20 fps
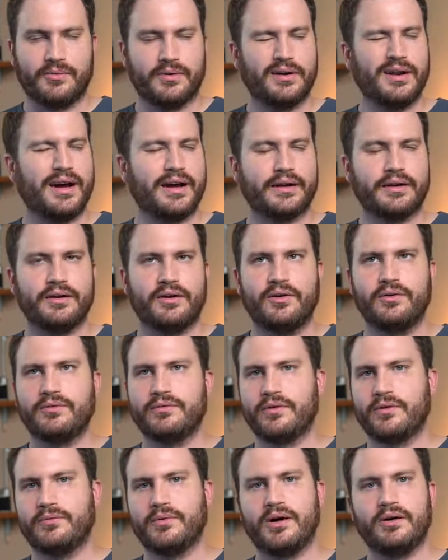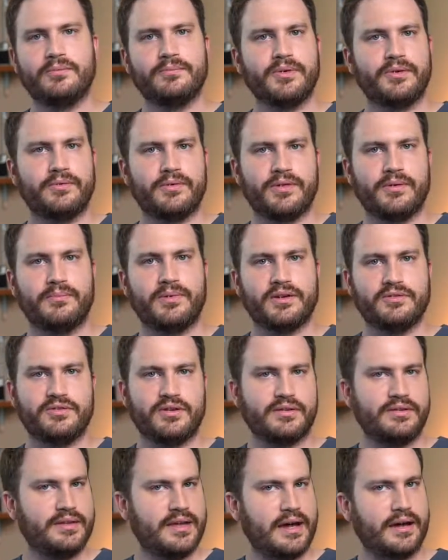We're not going to overwhelm you with a bunch
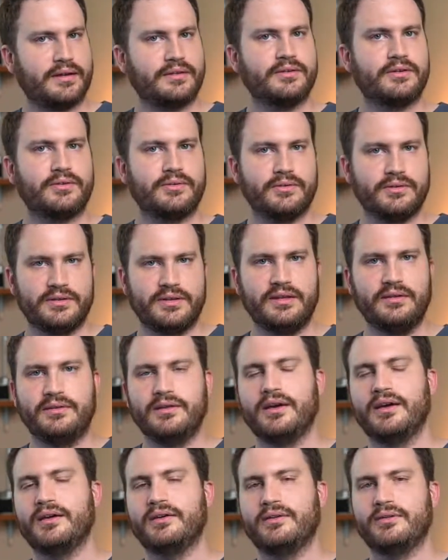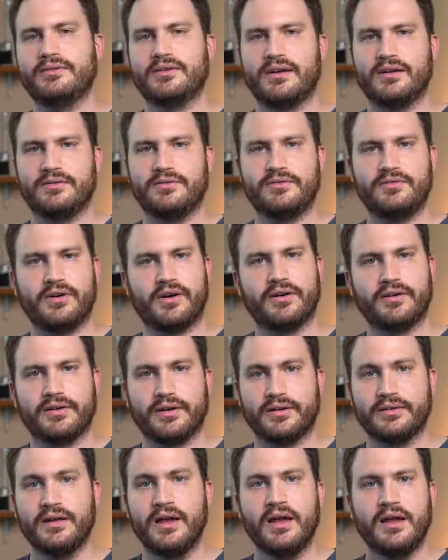of technical details and
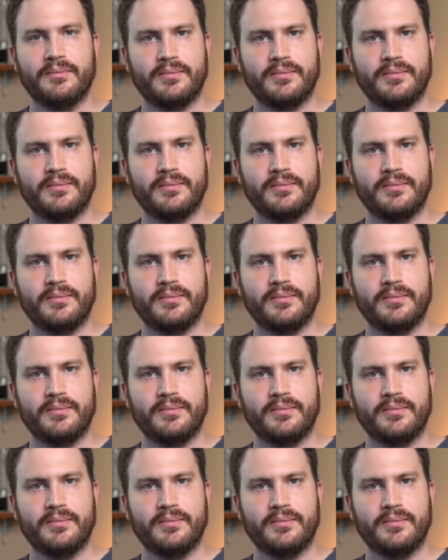jargon,